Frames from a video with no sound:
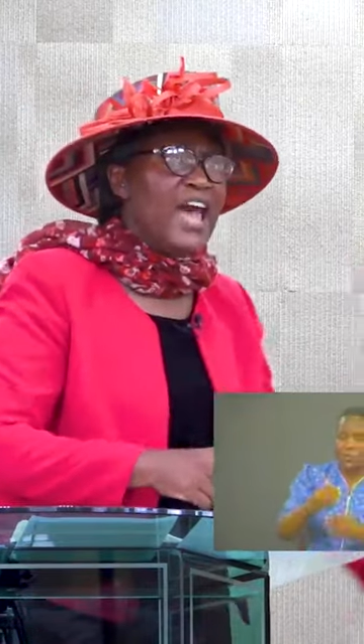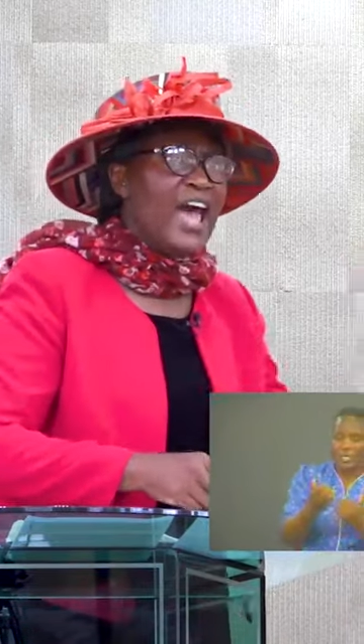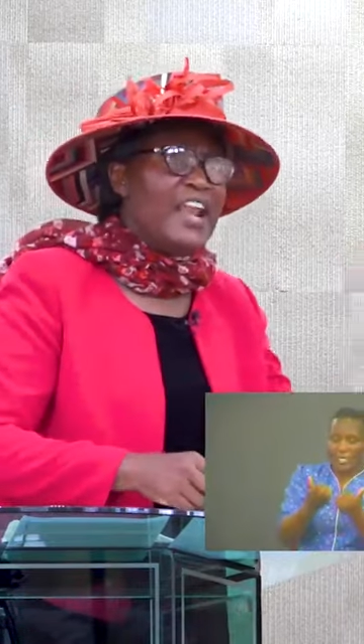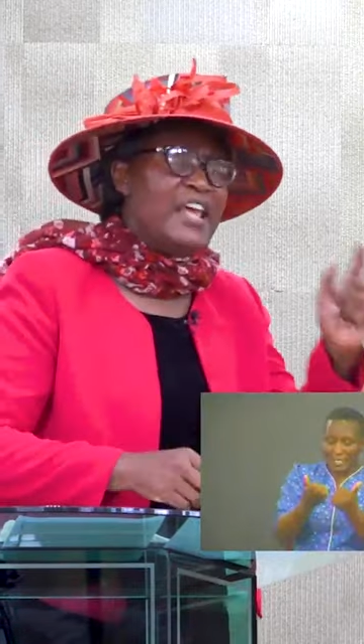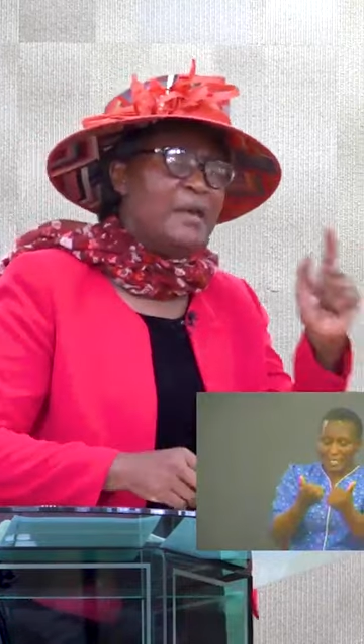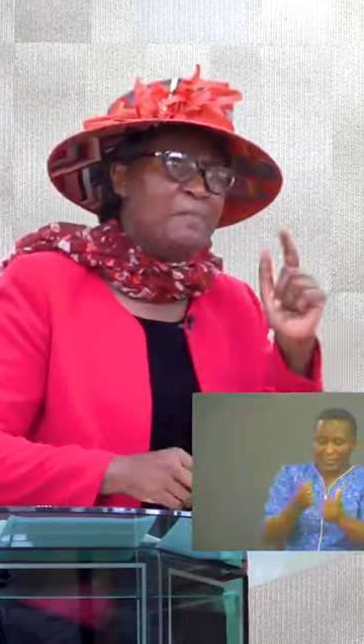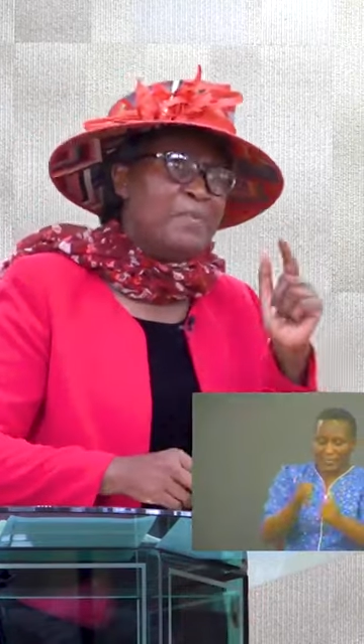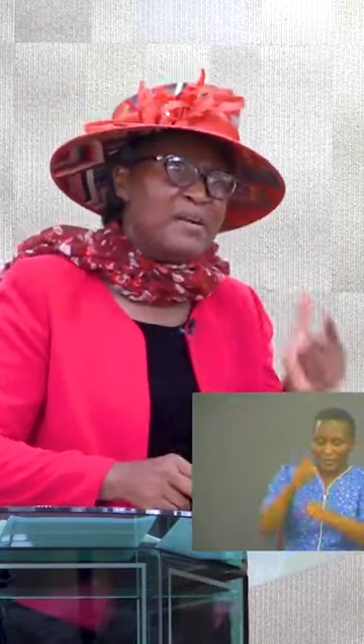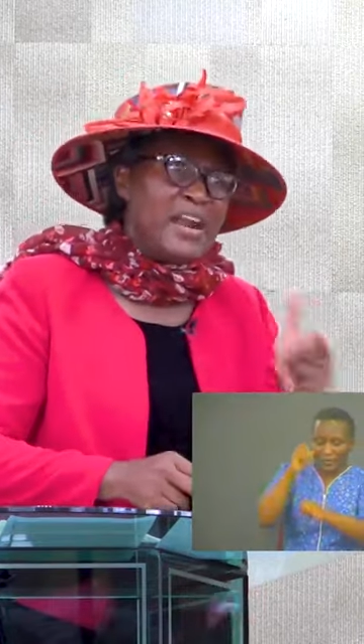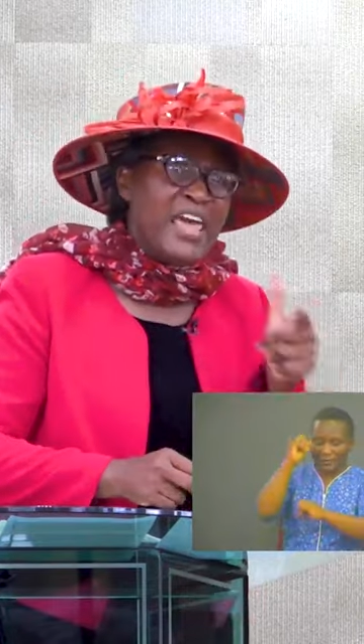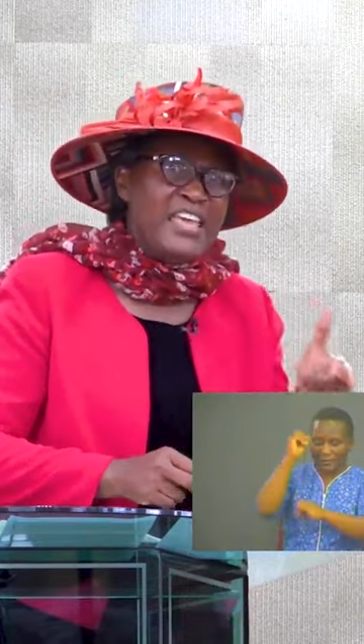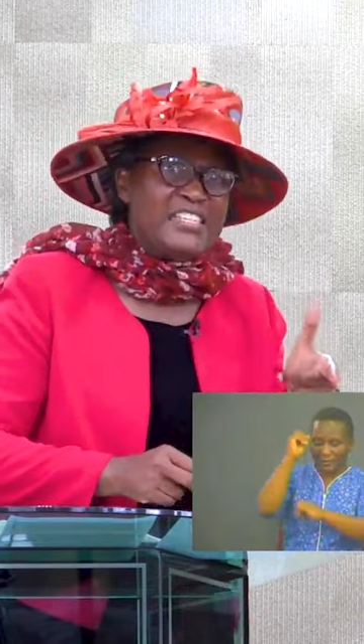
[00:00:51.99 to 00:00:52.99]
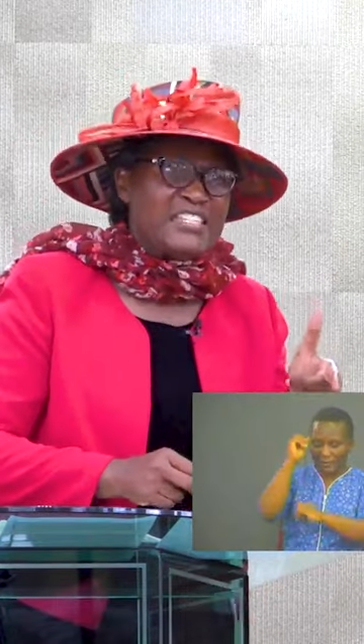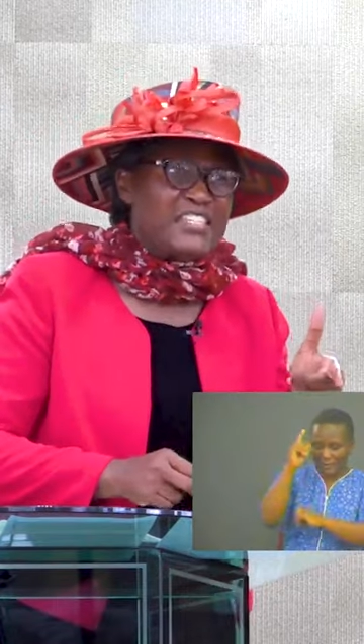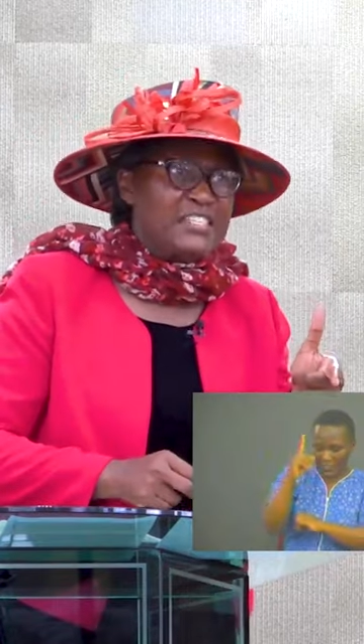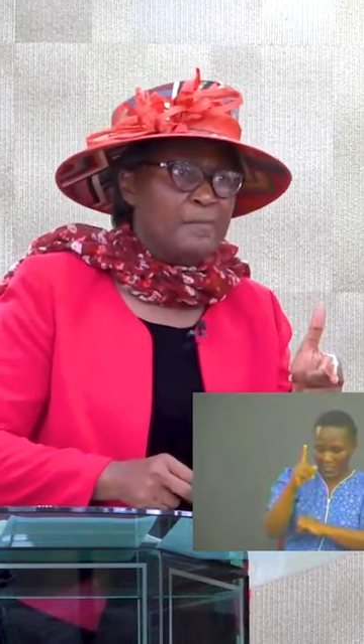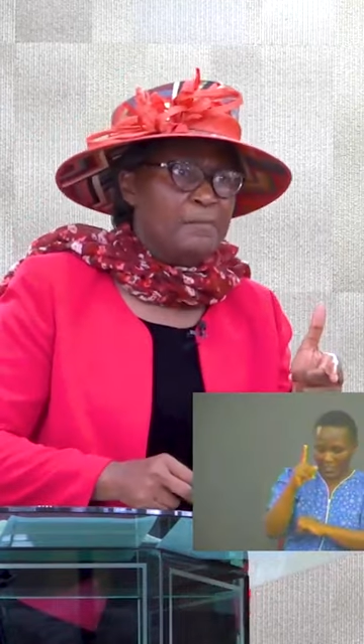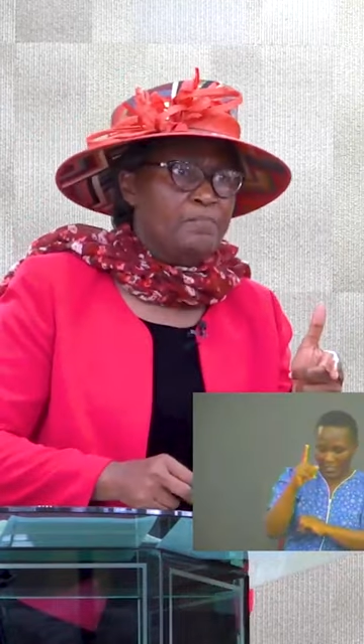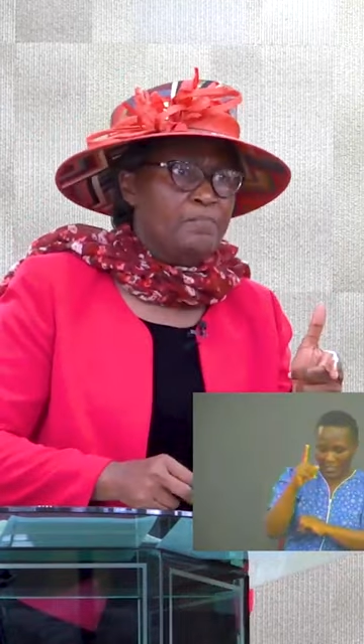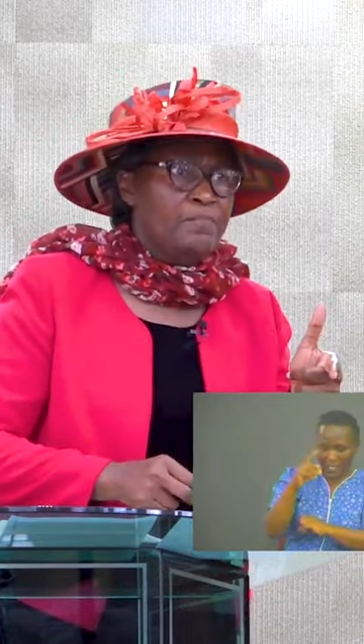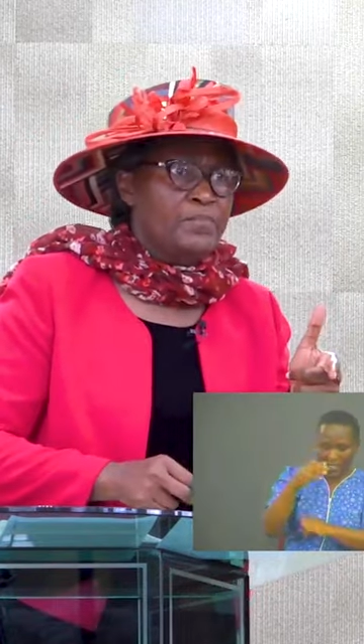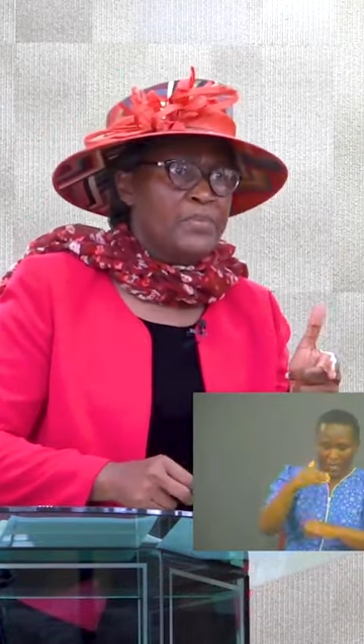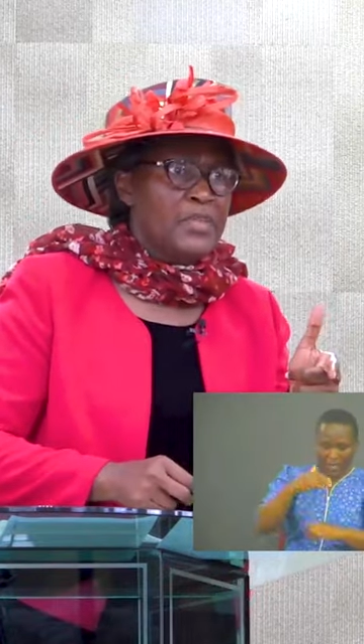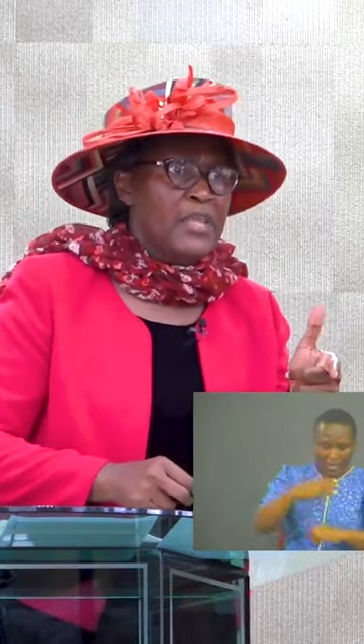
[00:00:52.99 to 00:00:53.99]
and embrace
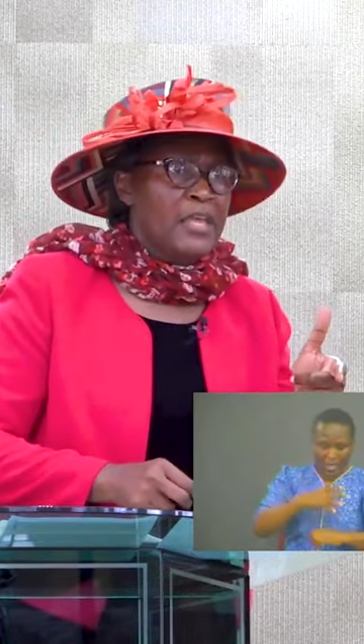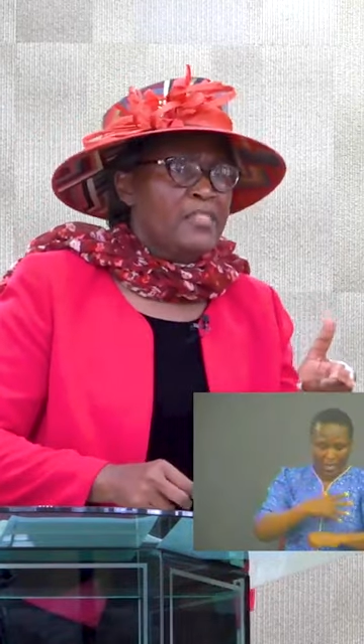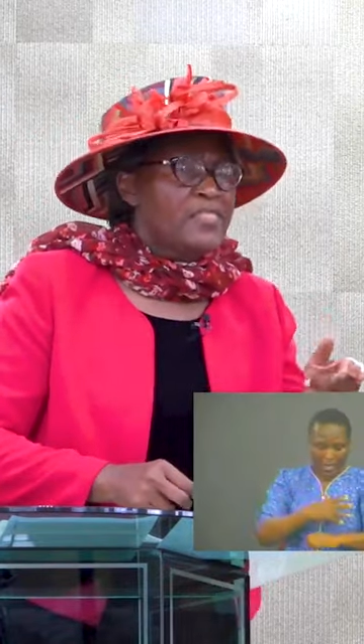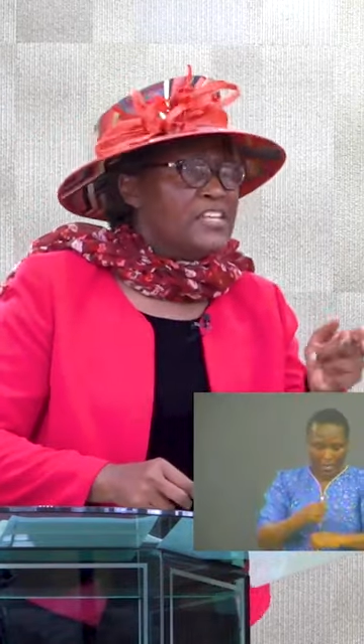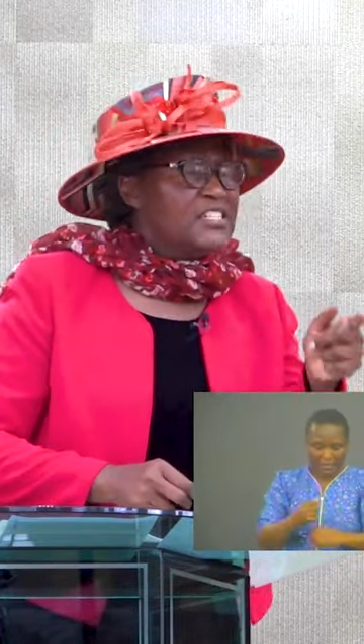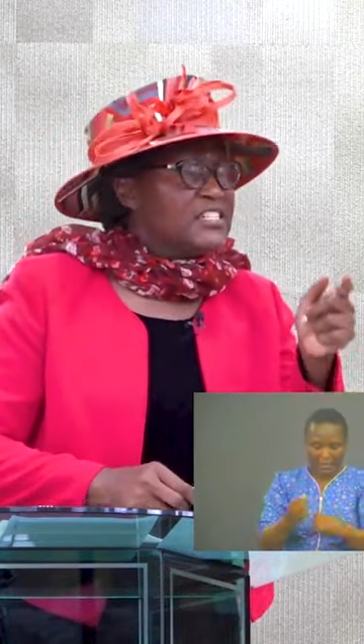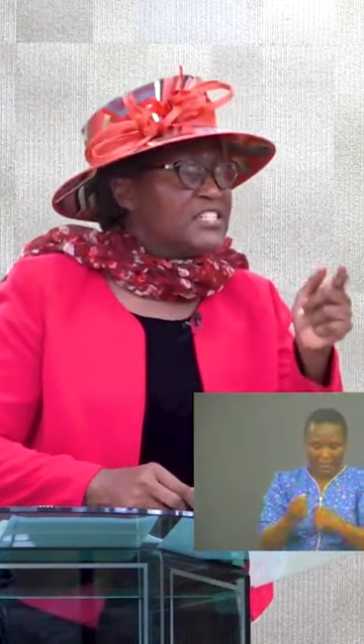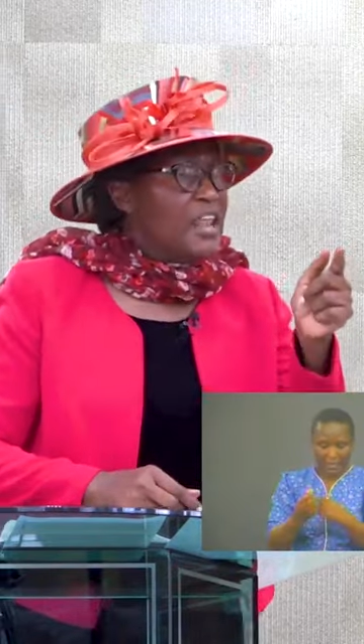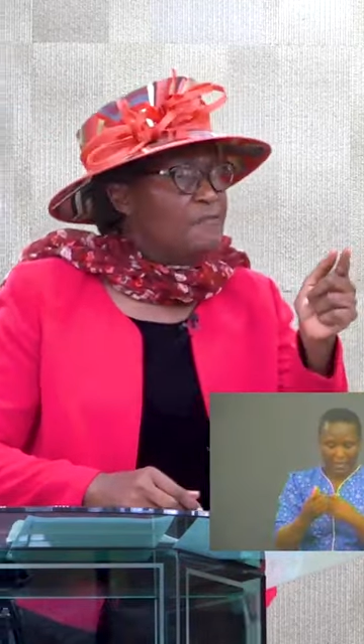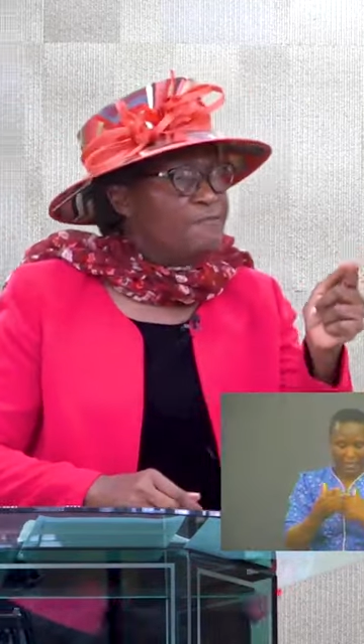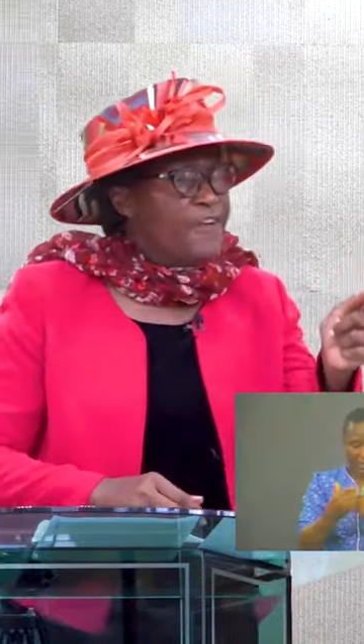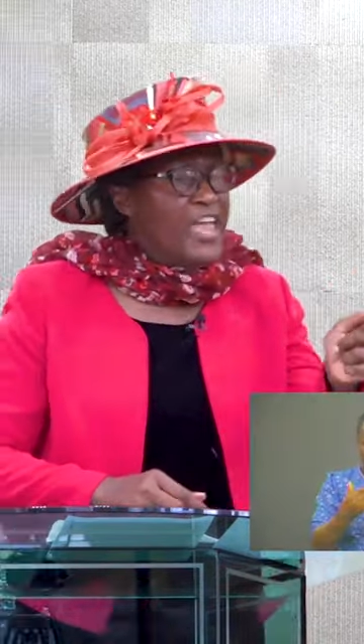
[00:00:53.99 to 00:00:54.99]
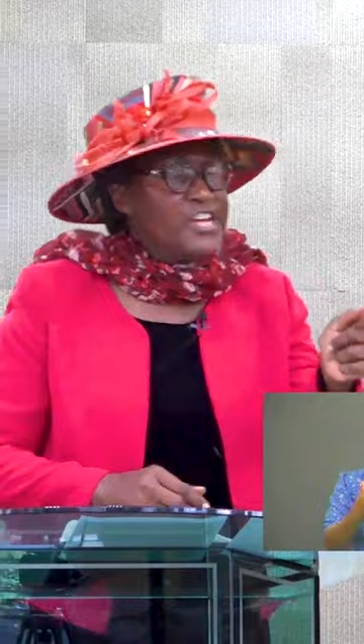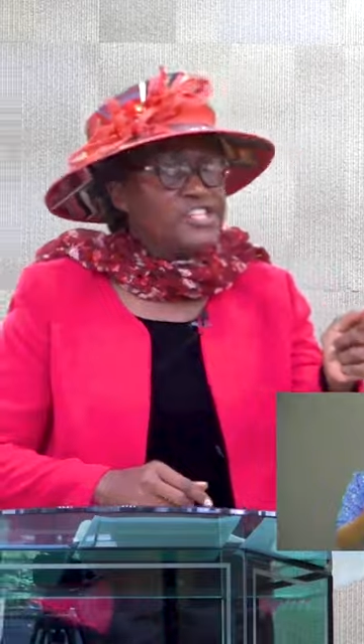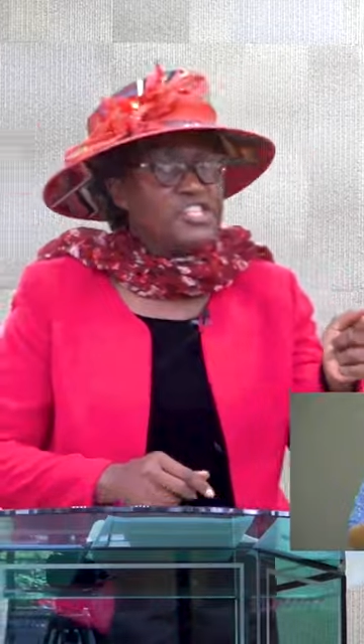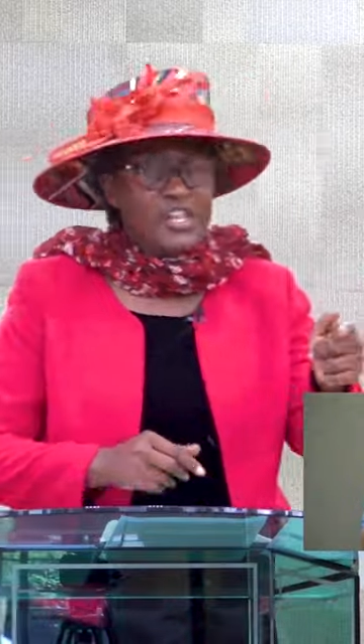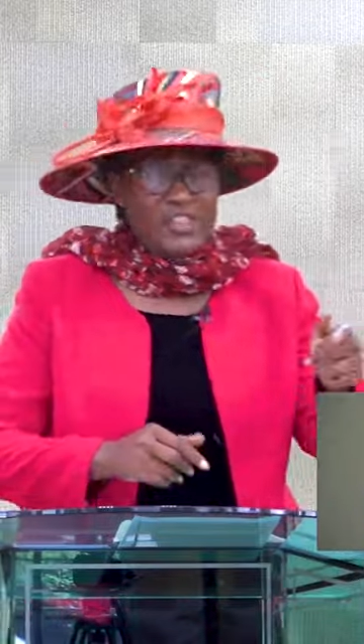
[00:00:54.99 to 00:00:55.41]
the salvation